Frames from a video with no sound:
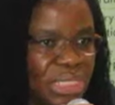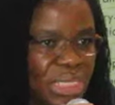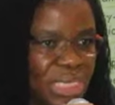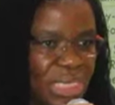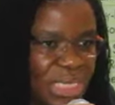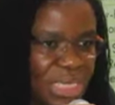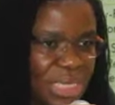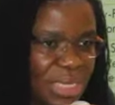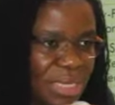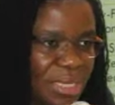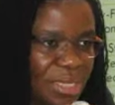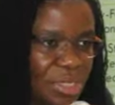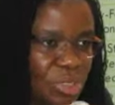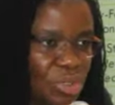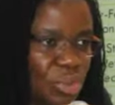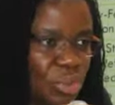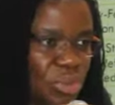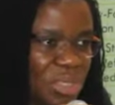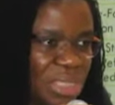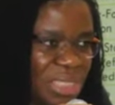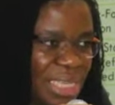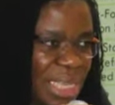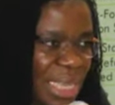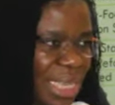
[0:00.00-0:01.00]
need
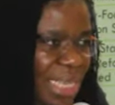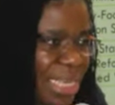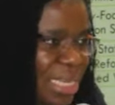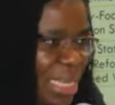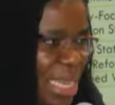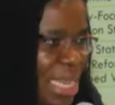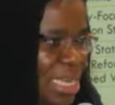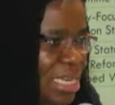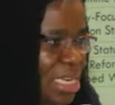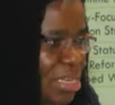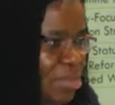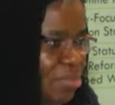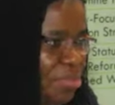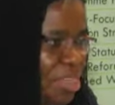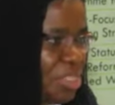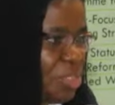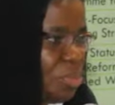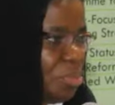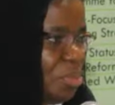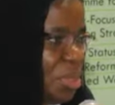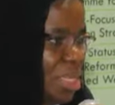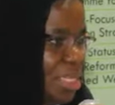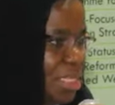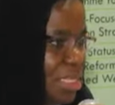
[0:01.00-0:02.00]
to take an
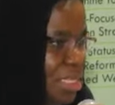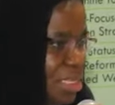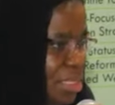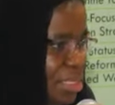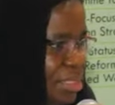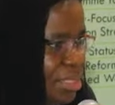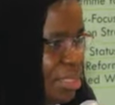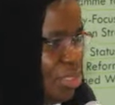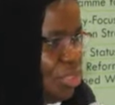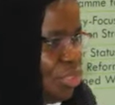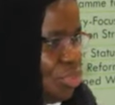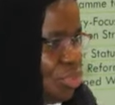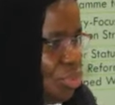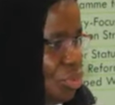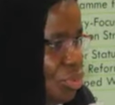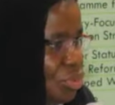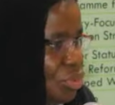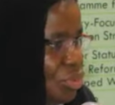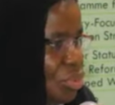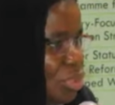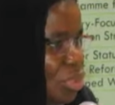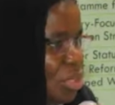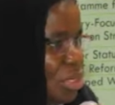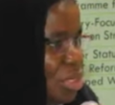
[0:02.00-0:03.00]
investment
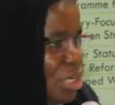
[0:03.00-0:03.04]
decision